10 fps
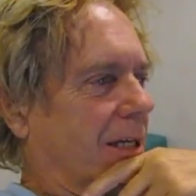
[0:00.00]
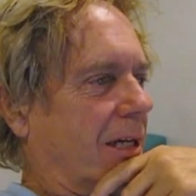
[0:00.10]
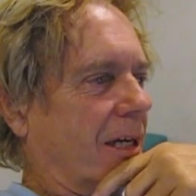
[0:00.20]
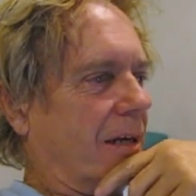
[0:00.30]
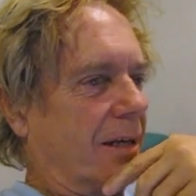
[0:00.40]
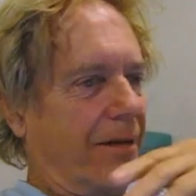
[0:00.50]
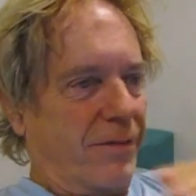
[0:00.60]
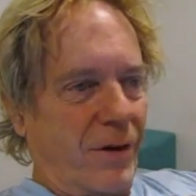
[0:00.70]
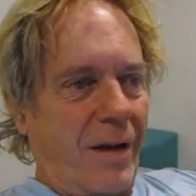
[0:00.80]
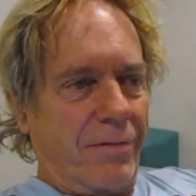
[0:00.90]

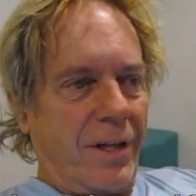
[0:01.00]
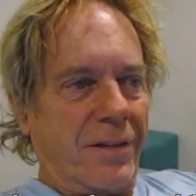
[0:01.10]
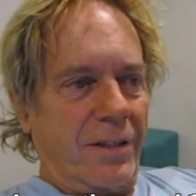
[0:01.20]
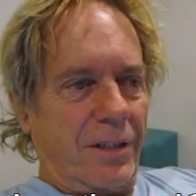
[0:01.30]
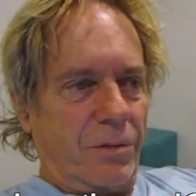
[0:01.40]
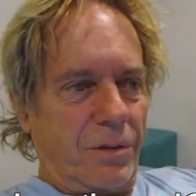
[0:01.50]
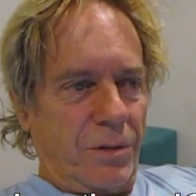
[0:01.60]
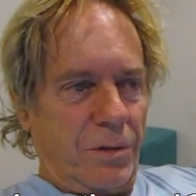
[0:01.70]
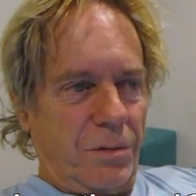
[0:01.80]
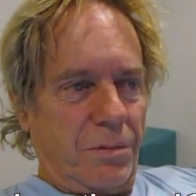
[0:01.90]
If you have nothing
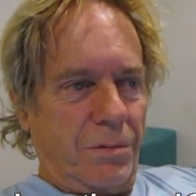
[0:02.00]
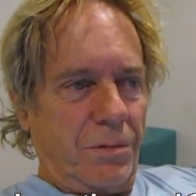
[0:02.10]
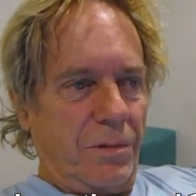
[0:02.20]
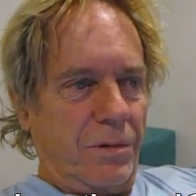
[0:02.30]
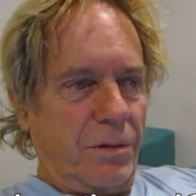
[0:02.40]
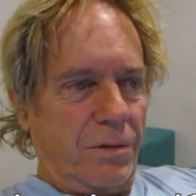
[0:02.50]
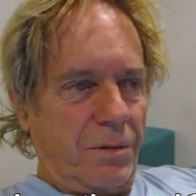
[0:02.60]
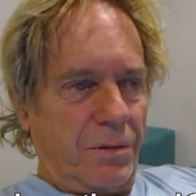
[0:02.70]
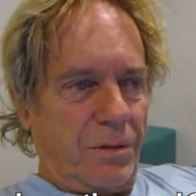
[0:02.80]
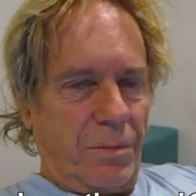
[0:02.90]
to
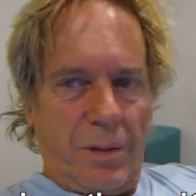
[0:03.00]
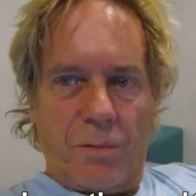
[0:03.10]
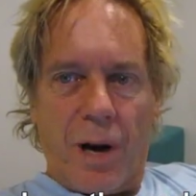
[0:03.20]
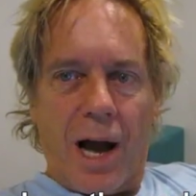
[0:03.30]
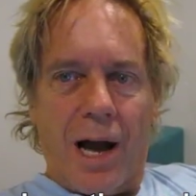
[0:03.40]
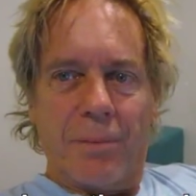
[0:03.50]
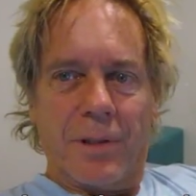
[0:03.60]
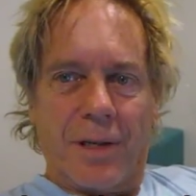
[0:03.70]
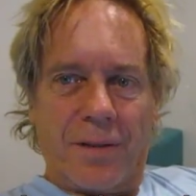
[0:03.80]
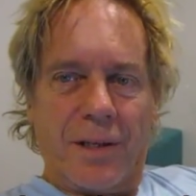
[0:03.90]
to be robbed
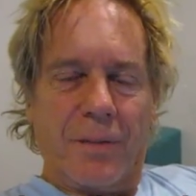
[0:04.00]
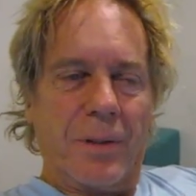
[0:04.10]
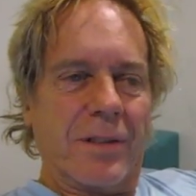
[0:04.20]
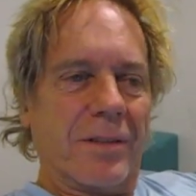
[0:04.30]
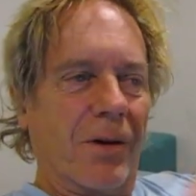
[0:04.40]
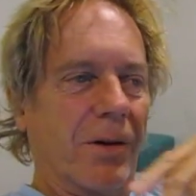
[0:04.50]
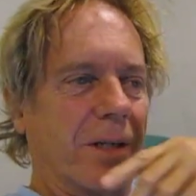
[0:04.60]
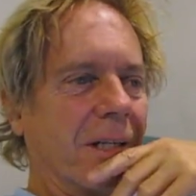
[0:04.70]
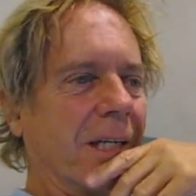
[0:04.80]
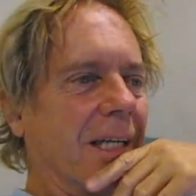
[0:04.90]
and nothing to be stolen.